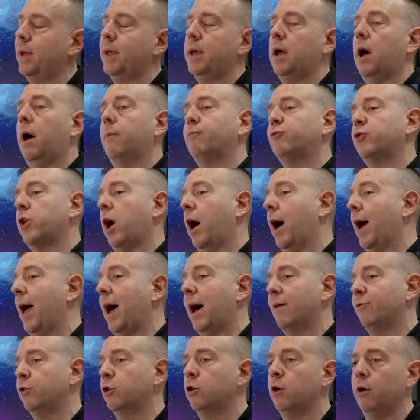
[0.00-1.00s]
me, I
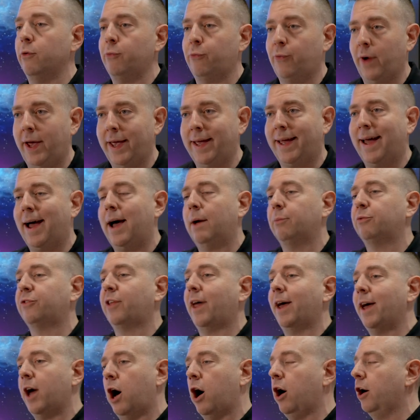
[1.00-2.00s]
haven't got fake apps.
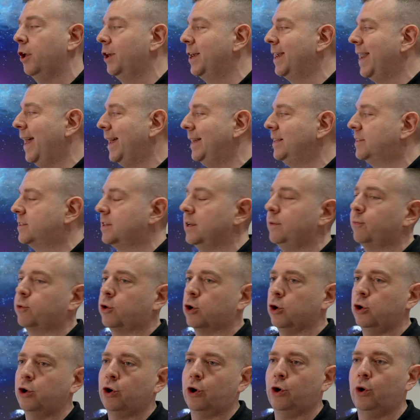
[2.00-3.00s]
They are
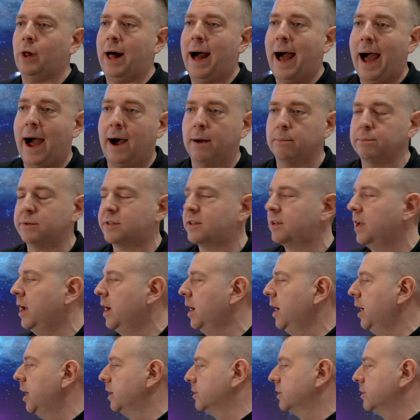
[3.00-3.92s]
native Google apps.